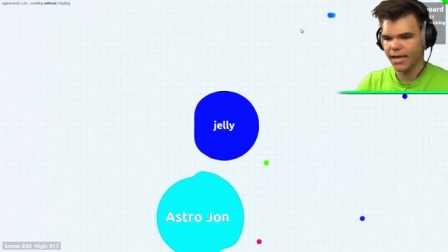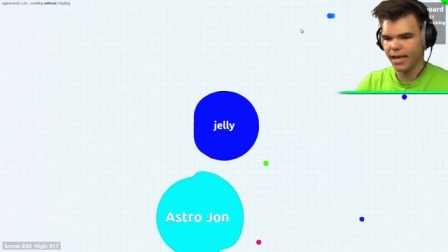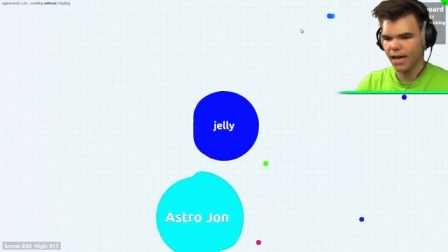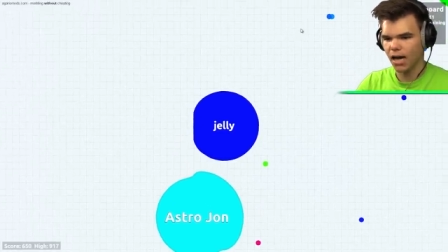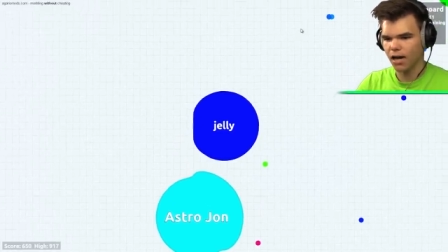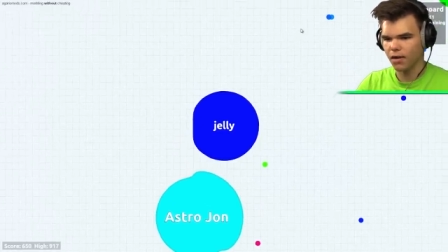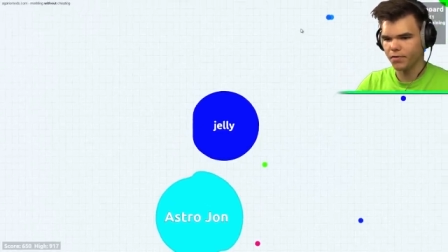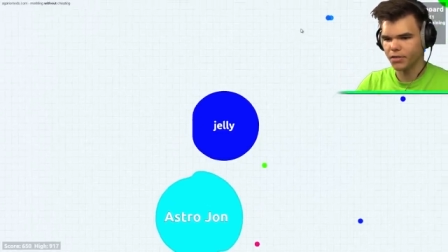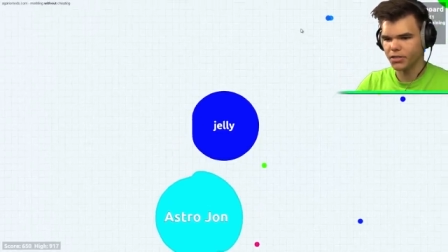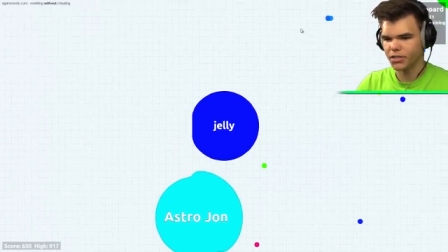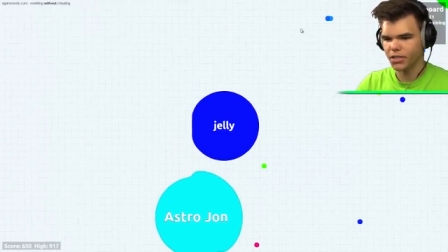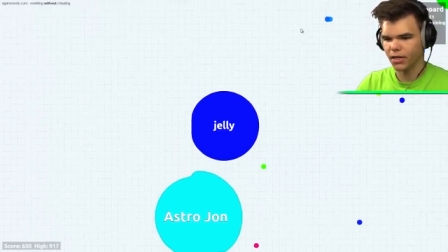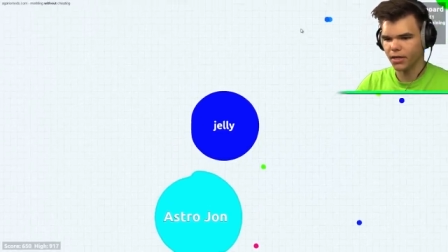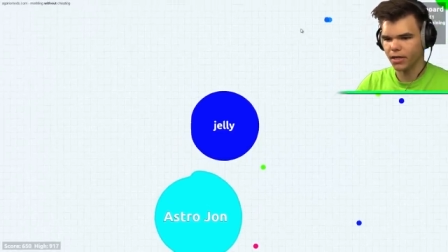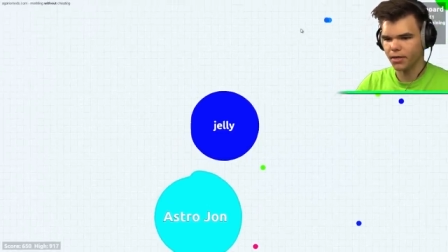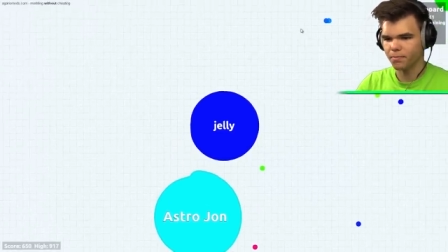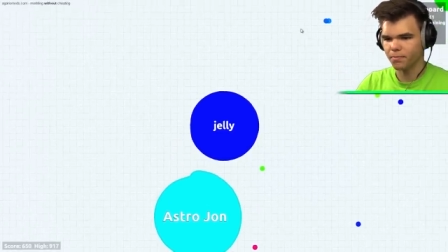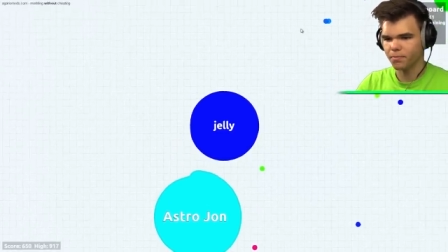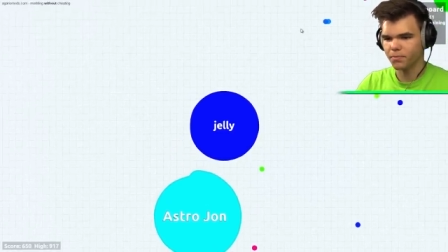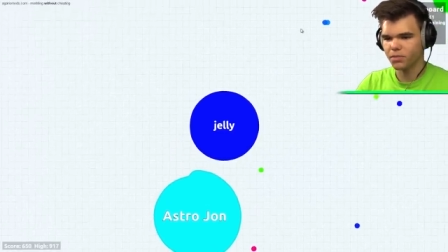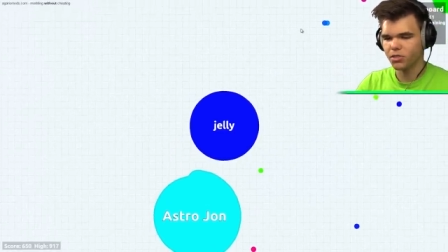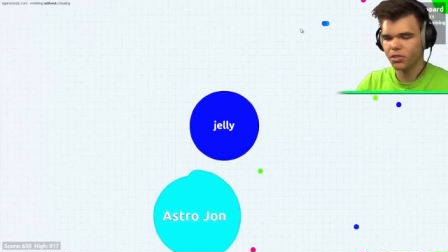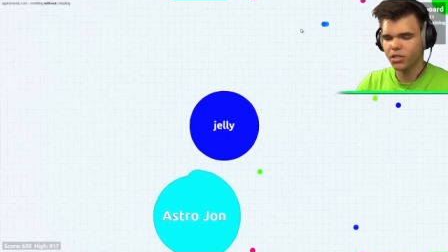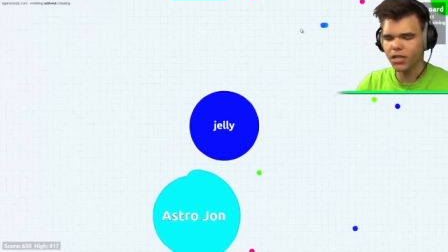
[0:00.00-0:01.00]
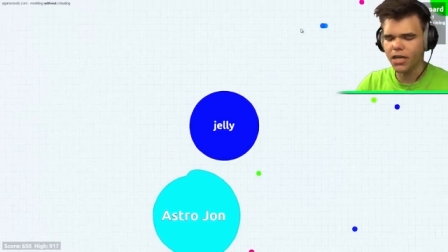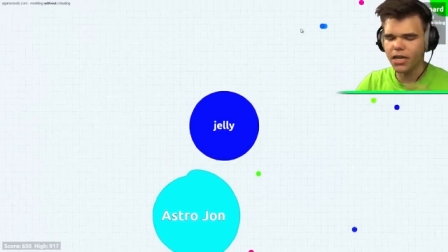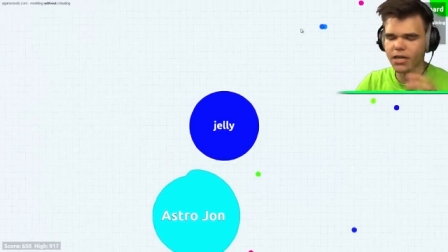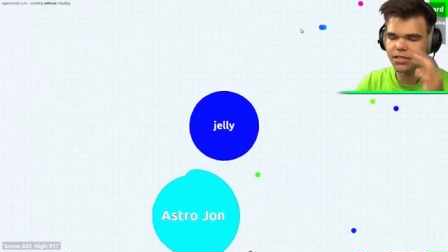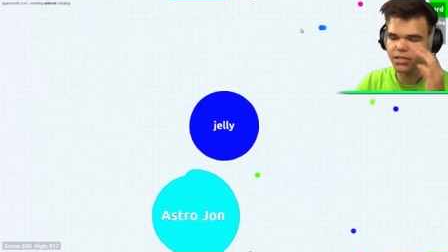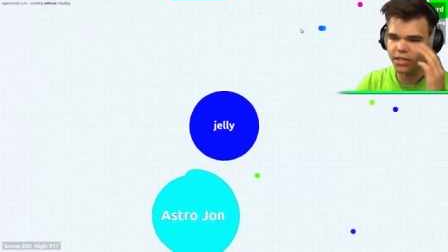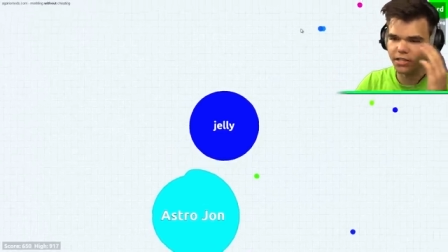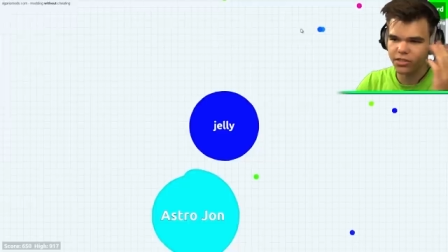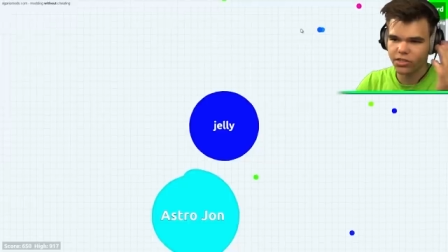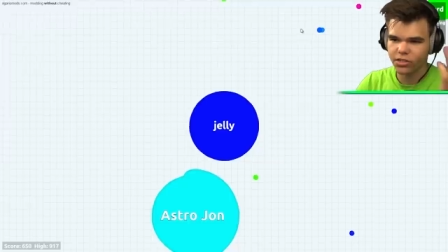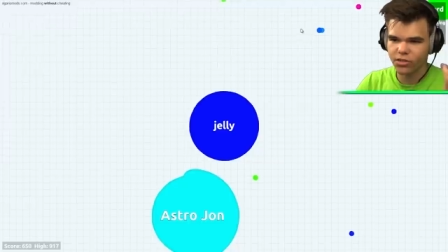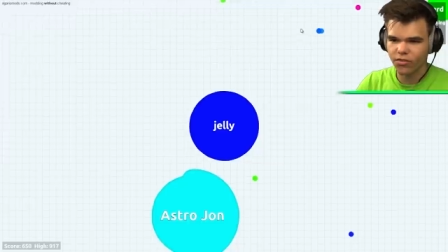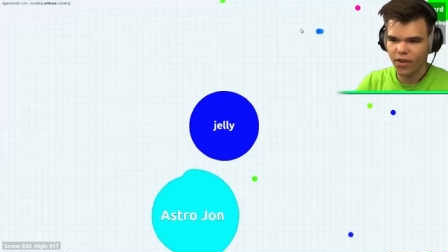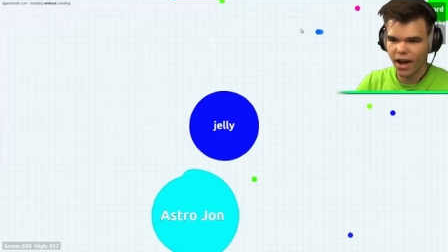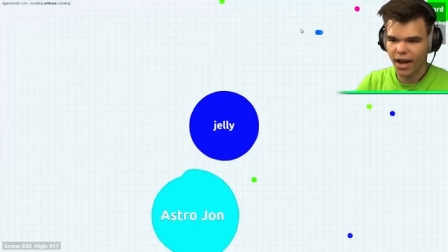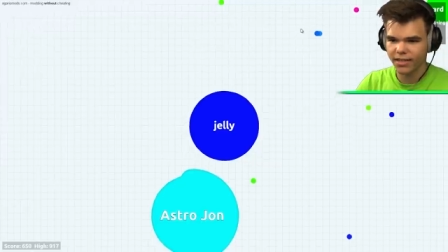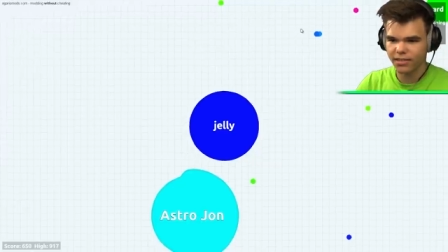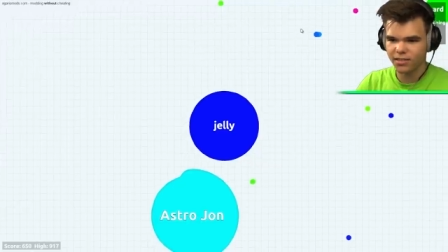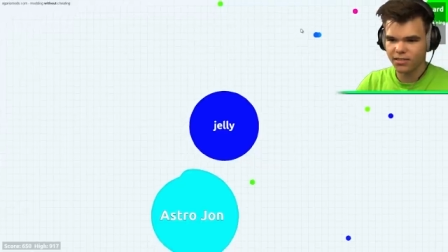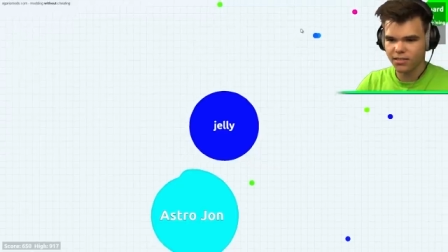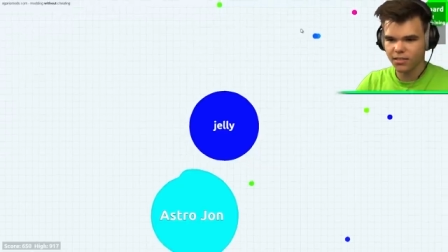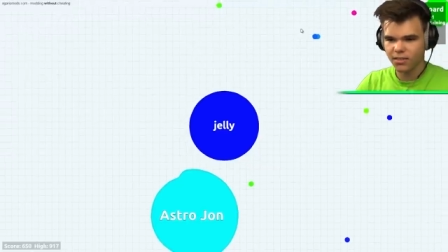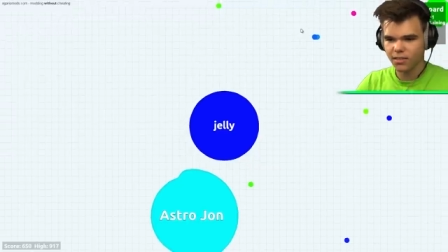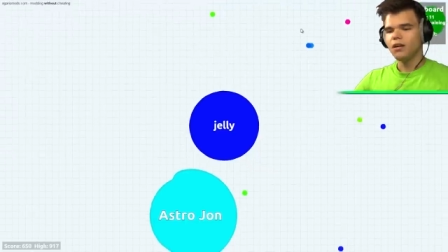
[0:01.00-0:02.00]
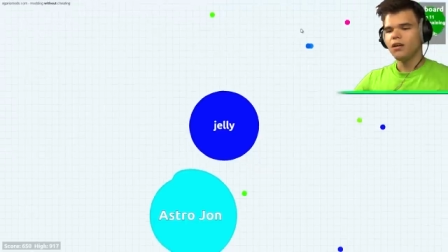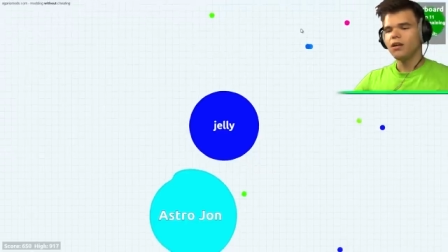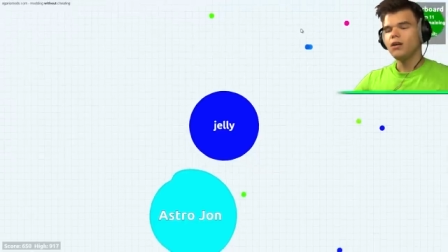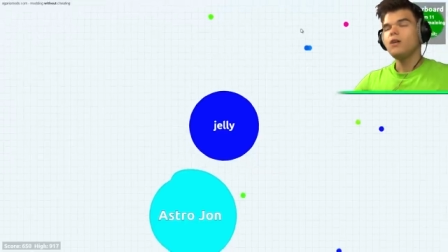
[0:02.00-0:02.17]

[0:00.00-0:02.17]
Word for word: Get out of here, Jelly. Jesus Christ.